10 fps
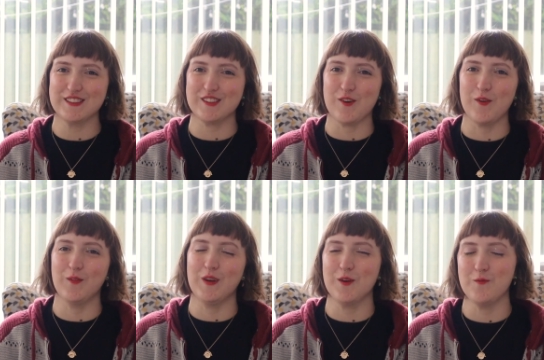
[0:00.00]
so
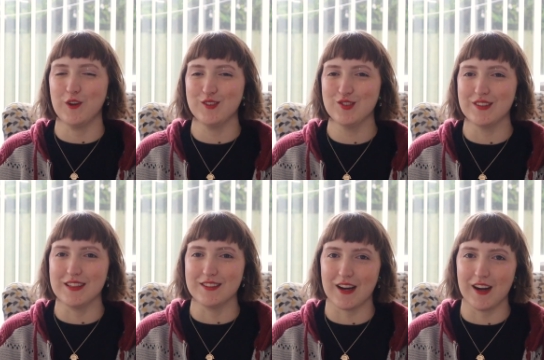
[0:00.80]
we can watch
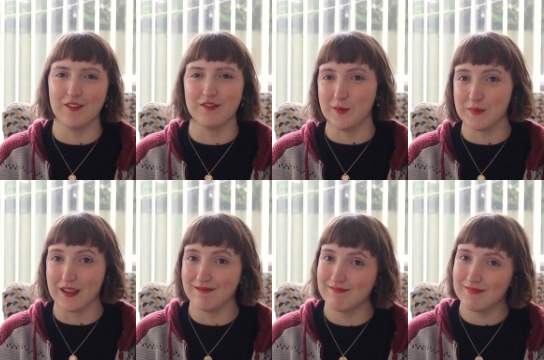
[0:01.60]
the entire film set,